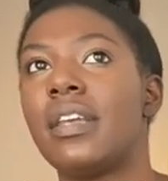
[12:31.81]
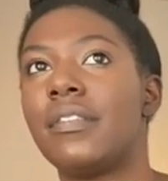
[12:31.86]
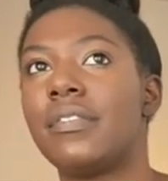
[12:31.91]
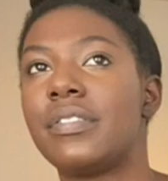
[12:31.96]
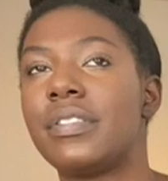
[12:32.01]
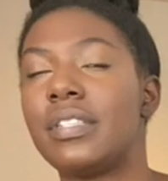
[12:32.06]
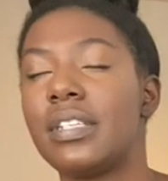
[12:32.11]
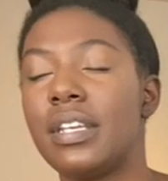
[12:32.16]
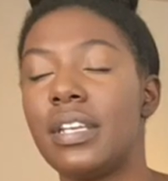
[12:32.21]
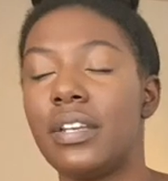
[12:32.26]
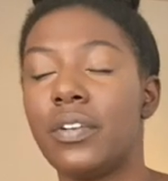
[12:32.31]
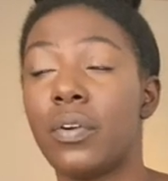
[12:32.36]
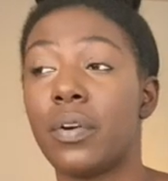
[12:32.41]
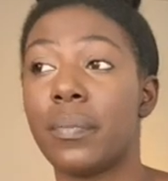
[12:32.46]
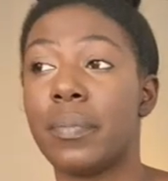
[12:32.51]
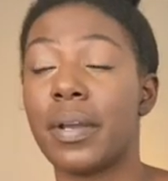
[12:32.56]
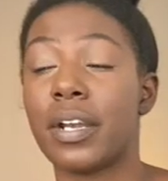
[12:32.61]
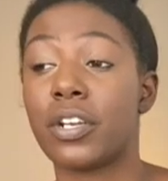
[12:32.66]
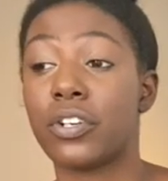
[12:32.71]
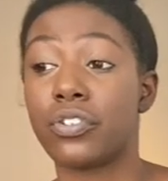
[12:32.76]
seen or
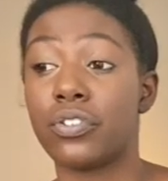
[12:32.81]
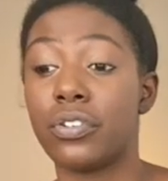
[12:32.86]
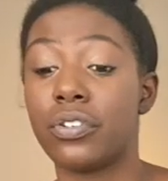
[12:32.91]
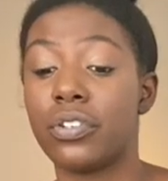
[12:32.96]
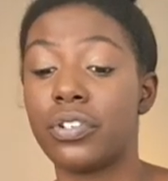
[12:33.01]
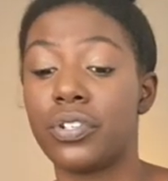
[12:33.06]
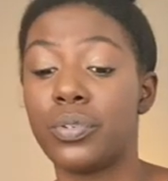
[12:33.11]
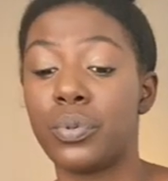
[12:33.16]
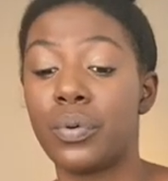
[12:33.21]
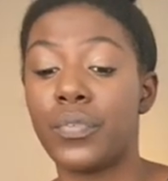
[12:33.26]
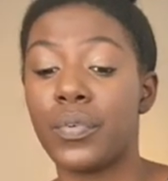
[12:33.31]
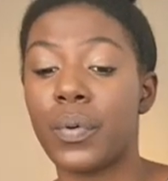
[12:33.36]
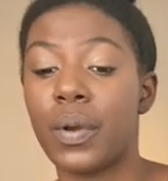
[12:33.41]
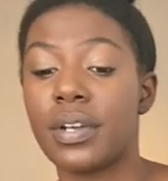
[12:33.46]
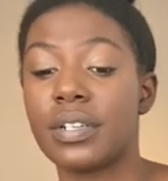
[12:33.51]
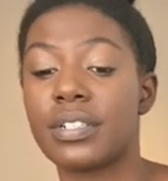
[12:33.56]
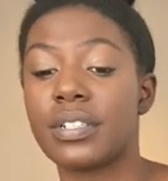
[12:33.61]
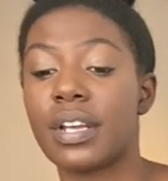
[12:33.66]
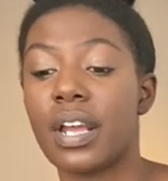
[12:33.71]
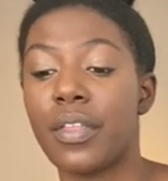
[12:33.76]
pictured the two of you
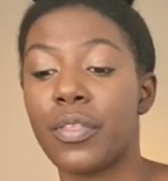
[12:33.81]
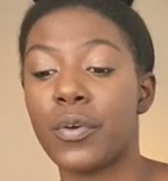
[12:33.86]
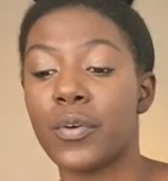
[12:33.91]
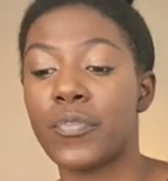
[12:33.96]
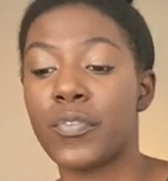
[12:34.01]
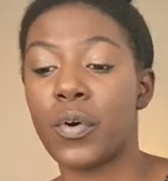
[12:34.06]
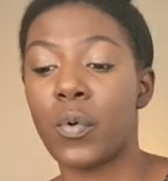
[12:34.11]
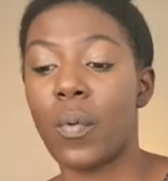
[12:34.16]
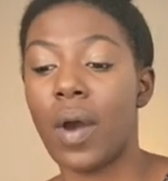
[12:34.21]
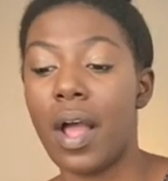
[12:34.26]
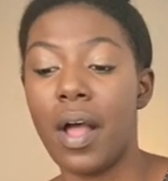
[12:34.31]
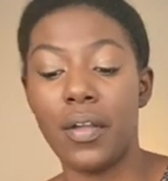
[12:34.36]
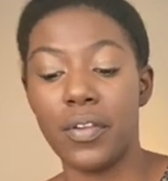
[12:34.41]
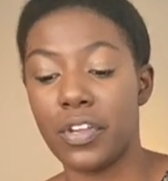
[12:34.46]
guys together for a while.